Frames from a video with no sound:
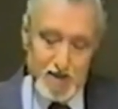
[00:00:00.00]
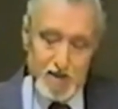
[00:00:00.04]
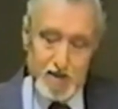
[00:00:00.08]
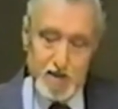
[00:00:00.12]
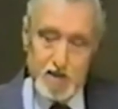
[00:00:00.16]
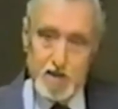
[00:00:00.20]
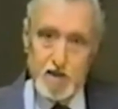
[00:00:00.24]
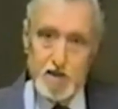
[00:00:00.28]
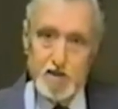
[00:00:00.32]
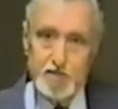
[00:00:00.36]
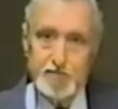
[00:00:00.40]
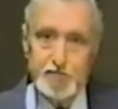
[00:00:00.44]

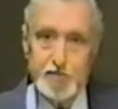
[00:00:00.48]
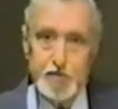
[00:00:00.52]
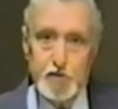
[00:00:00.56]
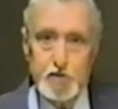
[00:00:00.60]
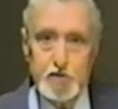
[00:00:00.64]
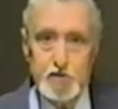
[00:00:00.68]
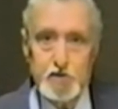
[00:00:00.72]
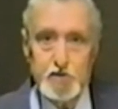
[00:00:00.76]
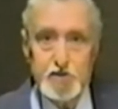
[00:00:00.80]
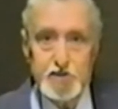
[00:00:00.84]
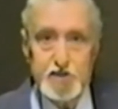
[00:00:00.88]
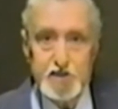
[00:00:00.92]
if you're
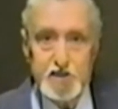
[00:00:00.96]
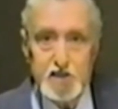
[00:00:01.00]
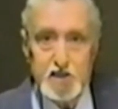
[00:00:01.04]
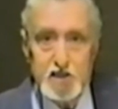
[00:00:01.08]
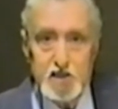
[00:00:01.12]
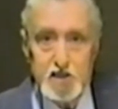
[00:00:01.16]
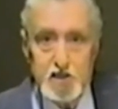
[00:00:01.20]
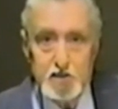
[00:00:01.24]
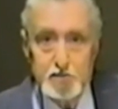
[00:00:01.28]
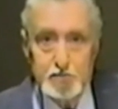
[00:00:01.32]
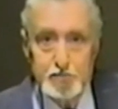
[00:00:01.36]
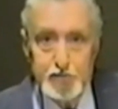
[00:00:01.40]
using
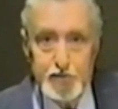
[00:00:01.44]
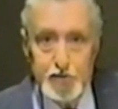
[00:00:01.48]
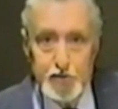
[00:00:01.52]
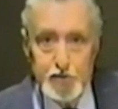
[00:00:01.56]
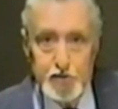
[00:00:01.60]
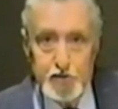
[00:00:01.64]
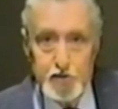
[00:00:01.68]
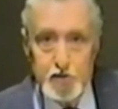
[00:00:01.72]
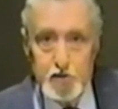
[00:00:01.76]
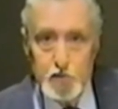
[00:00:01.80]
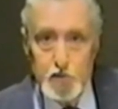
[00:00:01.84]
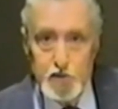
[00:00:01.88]
a
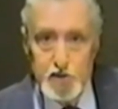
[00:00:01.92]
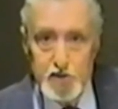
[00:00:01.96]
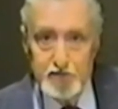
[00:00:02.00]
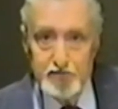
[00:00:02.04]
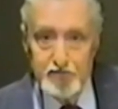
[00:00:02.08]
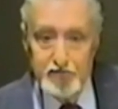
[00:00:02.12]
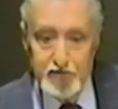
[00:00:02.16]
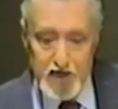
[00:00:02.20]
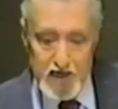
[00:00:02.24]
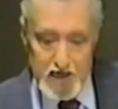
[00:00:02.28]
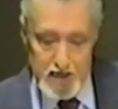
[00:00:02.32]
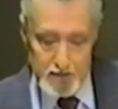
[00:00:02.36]
computer with a
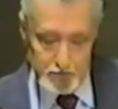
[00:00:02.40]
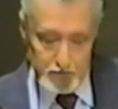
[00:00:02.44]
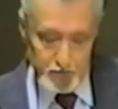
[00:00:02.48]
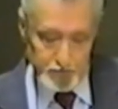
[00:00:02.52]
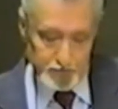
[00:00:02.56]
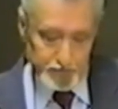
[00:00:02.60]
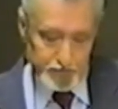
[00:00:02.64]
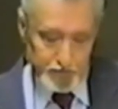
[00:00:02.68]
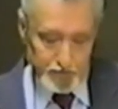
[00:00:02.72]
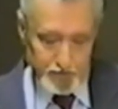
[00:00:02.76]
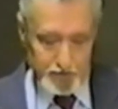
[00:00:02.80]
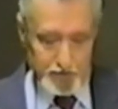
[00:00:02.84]
viable
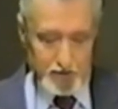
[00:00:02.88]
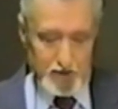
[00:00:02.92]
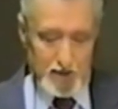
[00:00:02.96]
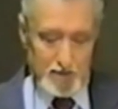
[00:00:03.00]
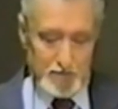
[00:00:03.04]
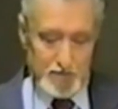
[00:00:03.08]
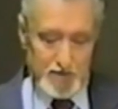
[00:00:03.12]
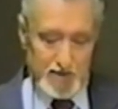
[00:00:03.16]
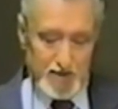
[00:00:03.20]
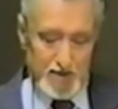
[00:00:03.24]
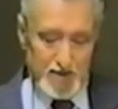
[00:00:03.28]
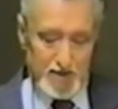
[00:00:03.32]

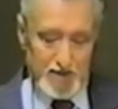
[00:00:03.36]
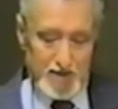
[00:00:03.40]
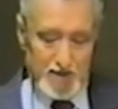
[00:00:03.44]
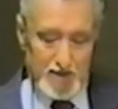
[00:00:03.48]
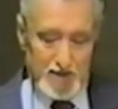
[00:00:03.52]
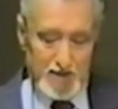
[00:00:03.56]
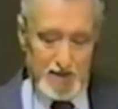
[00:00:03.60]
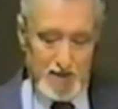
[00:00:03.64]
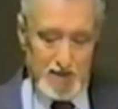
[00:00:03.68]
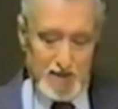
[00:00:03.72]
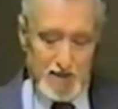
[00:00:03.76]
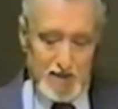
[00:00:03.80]
program in it.
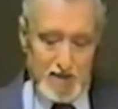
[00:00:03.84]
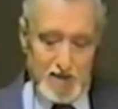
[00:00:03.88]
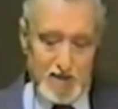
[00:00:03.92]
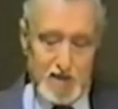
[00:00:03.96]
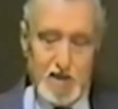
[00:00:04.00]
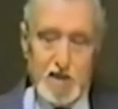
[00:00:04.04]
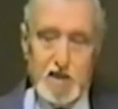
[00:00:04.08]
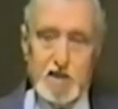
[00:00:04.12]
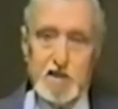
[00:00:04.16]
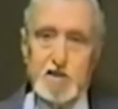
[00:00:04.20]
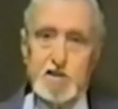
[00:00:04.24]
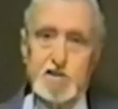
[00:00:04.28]

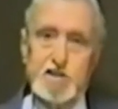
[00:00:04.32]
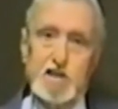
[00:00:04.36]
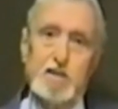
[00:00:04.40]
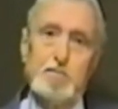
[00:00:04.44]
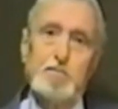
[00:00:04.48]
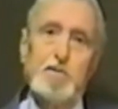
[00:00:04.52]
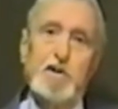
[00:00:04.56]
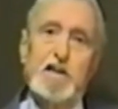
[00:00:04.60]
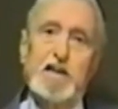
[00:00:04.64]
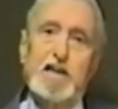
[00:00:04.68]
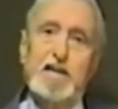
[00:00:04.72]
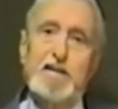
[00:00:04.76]

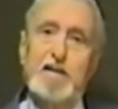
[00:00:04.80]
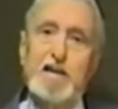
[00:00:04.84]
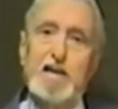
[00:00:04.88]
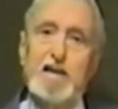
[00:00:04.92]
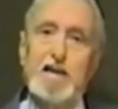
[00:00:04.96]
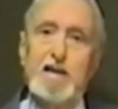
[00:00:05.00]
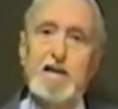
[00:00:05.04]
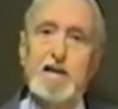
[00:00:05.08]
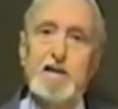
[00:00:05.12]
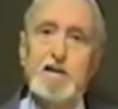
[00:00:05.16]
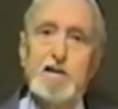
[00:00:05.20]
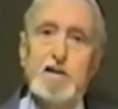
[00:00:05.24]
Somebody
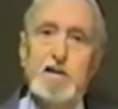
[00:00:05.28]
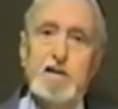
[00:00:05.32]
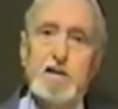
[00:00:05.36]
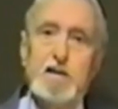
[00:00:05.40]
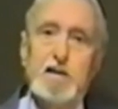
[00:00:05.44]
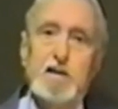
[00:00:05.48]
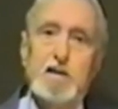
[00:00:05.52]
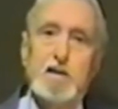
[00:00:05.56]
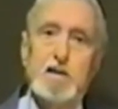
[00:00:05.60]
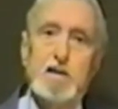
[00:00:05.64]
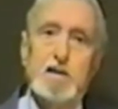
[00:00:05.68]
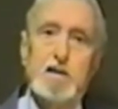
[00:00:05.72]
then,
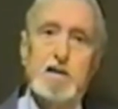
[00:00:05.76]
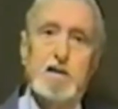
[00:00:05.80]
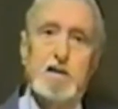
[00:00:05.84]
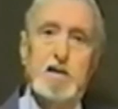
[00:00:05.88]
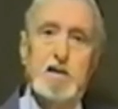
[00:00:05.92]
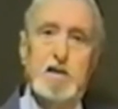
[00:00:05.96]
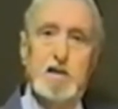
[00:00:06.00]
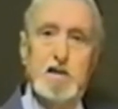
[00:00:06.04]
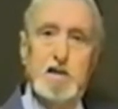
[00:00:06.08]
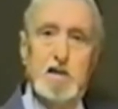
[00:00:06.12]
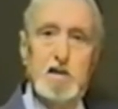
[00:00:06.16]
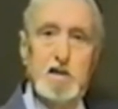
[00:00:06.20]

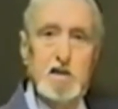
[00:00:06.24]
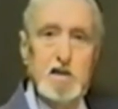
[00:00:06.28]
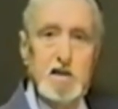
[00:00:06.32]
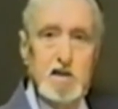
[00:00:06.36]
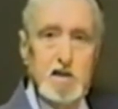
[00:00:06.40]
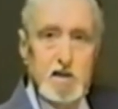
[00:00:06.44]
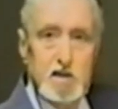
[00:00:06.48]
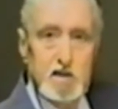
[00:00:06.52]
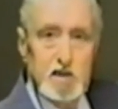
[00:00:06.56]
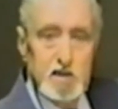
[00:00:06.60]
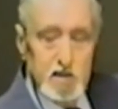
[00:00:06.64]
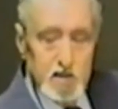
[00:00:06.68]

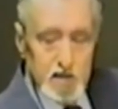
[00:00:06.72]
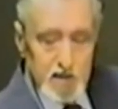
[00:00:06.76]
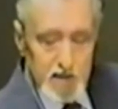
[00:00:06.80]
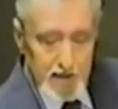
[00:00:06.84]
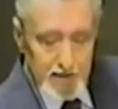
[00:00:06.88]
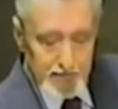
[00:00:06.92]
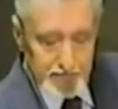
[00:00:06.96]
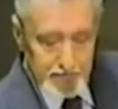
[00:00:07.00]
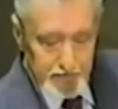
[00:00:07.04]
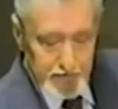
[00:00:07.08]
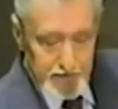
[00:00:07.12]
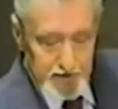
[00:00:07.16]

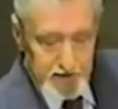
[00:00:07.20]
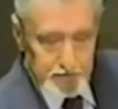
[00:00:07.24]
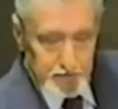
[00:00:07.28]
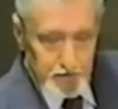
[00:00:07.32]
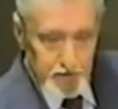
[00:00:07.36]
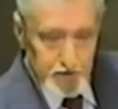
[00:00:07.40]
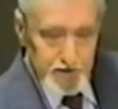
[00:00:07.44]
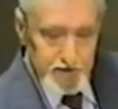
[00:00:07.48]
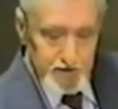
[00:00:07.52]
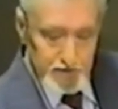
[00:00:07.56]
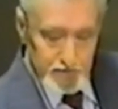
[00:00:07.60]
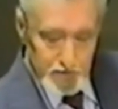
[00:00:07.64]
after this
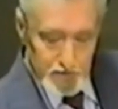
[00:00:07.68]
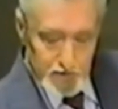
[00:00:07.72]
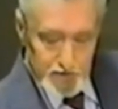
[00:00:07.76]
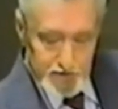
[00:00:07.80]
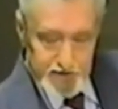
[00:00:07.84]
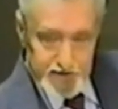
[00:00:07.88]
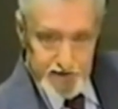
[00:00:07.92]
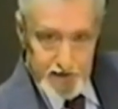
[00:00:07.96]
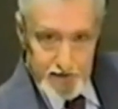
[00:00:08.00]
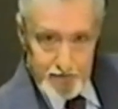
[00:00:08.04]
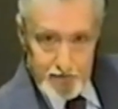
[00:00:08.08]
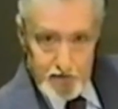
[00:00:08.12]
person wrote
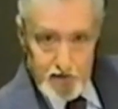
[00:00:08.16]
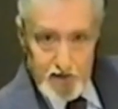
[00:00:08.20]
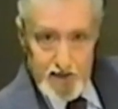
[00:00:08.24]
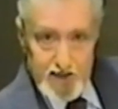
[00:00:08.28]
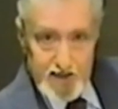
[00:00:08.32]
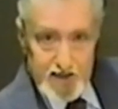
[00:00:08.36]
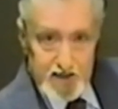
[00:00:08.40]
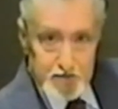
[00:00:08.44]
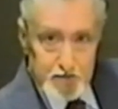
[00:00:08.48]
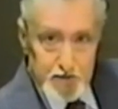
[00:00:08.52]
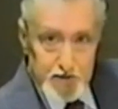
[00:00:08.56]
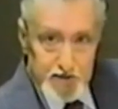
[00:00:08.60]
several
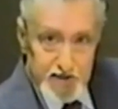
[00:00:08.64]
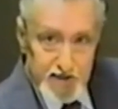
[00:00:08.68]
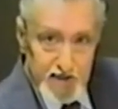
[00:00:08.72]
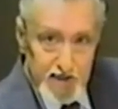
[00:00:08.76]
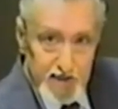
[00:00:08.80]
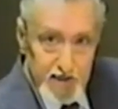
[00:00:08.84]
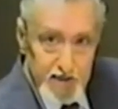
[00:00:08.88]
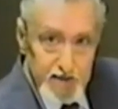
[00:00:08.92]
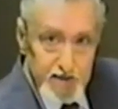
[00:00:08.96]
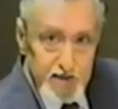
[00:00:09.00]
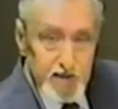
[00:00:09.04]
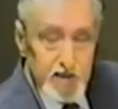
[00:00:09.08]

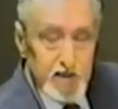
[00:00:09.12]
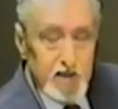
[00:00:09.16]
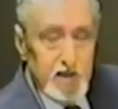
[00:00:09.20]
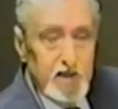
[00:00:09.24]
exposés